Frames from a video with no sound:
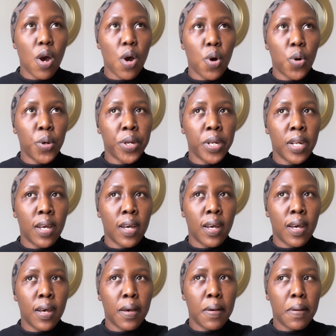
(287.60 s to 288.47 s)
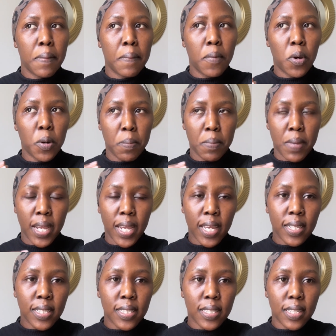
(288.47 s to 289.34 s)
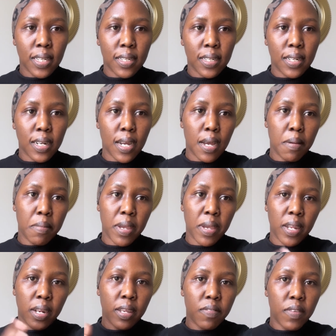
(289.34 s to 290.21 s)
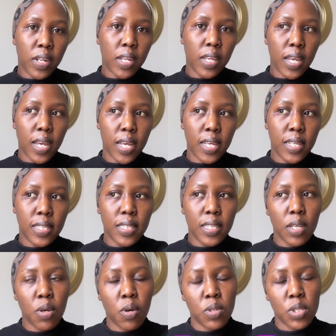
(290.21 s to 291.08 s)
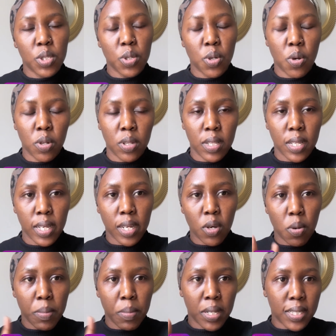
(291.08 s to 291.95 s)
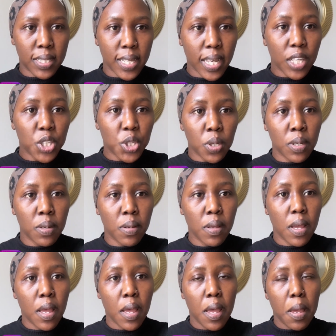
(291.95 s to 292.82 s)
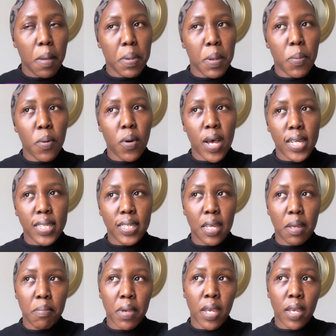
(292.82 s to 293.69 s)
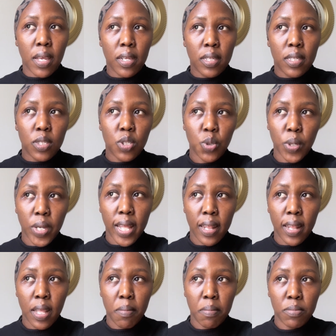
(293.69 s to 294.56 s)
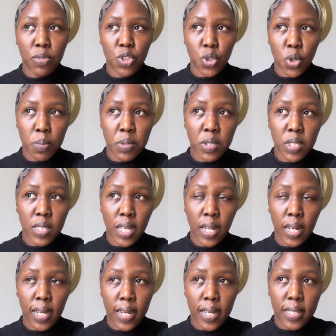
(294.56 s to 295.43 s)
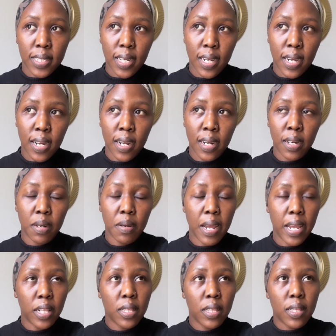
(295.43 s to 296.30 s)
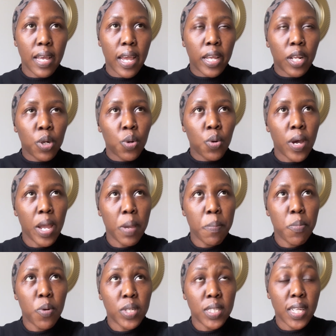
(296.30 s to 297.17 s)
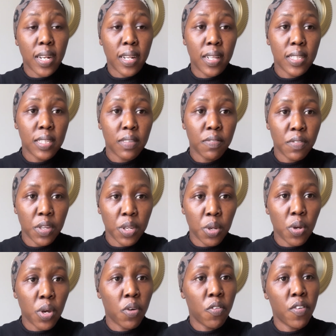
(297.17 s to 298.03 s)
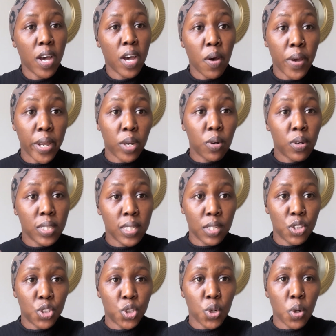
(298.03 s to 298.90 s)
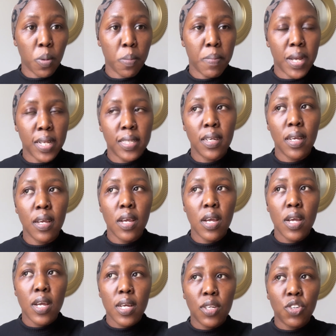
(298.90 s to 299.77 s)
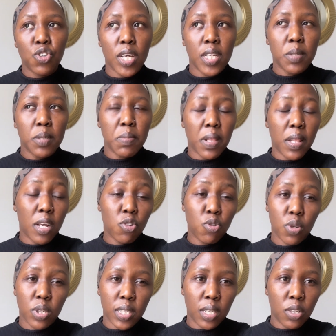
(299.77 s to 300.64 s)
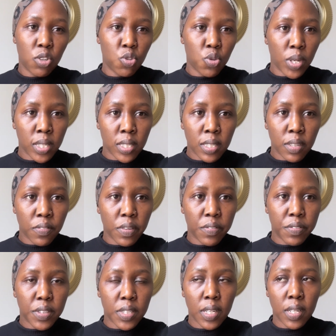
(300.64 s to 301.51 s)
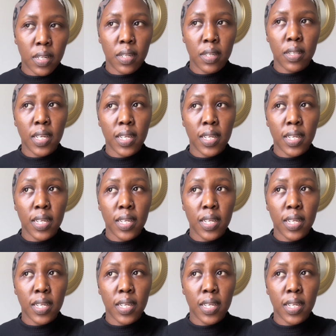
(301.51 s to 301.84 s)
on uh, on my Instagram and even here I see also on the comment section people asking me to get them jobs in Qatar I I know I posted this video of how I got a job but trust me that was in 2015